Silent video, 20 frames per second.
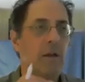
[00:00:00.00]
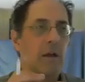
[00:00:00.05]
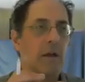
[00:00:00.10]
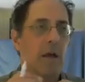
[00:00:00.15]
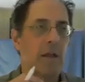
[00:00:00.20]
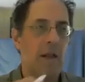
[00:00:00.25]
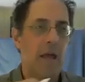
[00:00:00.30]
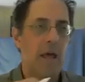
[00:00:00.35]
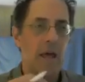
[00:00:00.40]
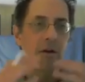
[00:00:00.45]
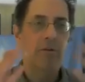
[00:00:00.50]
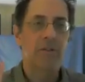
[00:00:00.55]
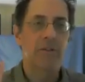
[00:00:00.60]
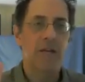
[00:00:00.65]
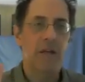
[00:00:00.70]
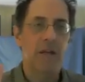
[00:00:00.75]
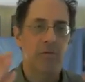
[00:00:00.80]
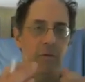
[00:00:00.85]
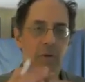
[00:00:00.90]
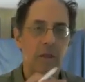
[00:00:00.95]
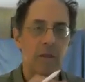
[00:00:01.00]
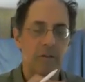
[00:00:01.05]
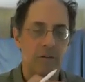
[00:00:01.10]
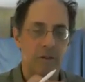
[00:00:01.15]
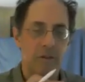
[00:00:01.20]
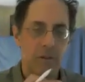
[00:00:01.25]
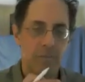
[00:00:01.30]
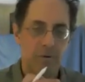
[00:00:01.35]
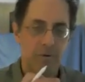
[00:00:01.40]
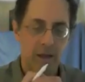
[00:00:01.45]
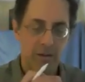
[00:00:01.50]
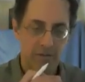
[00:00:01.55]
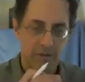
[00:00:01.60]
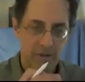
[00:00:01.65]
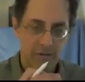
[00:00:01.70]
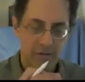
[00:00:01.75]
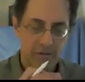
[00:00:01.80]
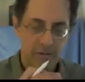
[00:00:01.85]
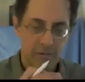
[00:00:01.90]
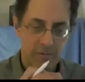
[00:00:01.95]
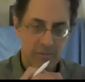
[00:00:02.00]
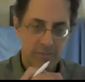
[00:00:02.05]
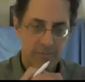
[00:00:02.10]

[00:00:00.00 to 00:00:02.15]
and energy gets released in the process.